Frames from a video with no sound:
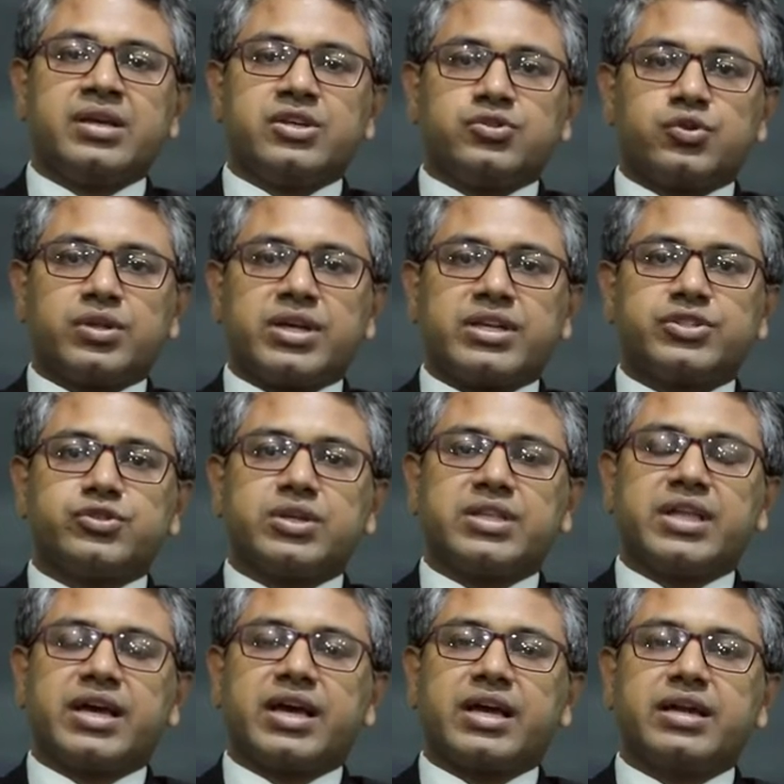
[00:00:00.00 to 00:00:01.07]
so that actually
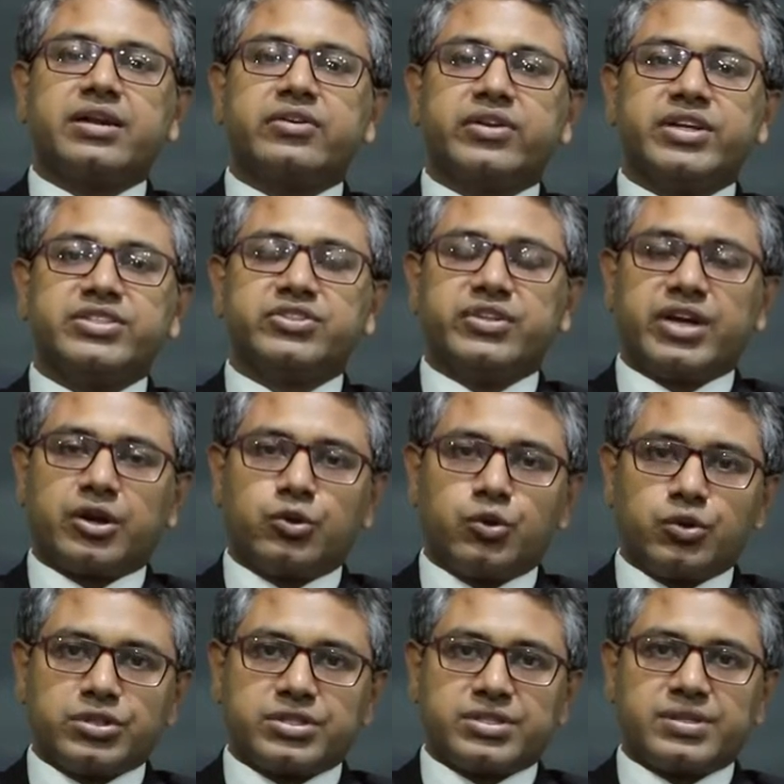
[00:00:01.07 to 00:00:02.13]
they can reach their
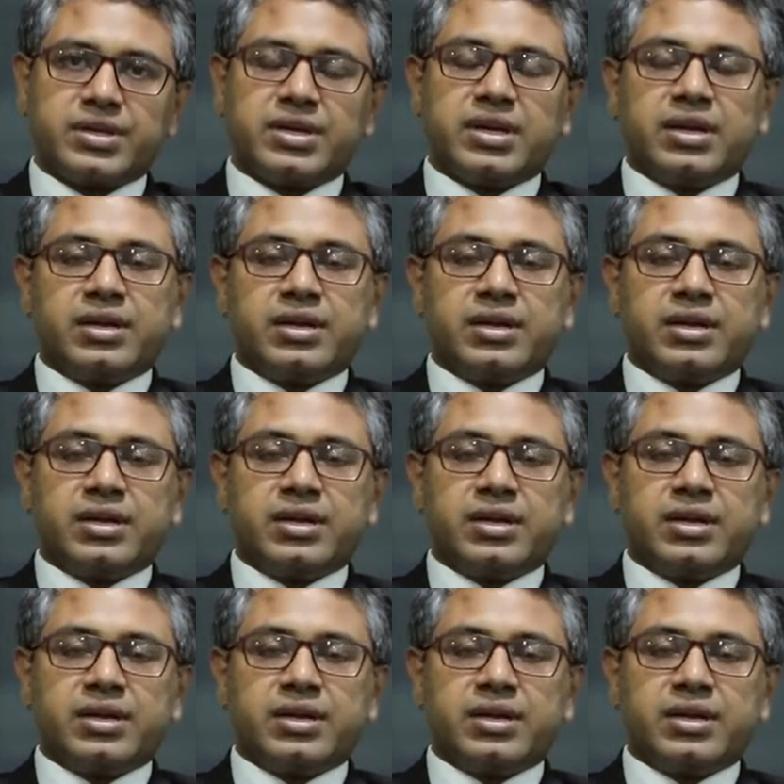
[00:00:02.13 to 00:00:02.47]
goals.